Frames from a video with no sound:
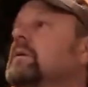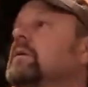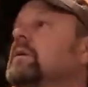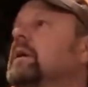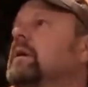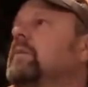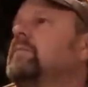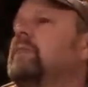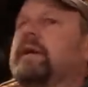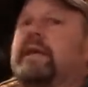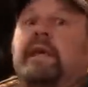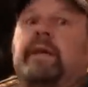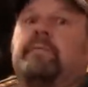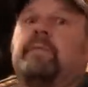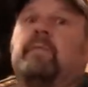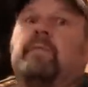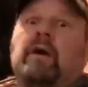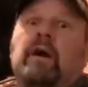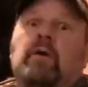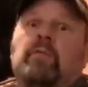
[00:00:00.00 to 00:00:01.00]
Yep, I can't
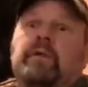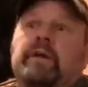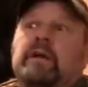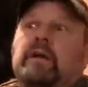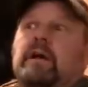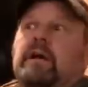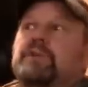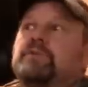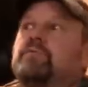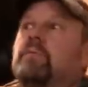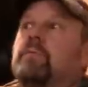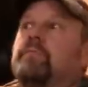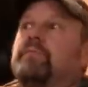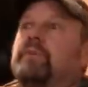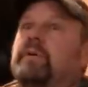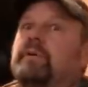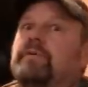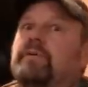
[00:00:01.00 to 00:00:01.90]
remember how many guys were up there.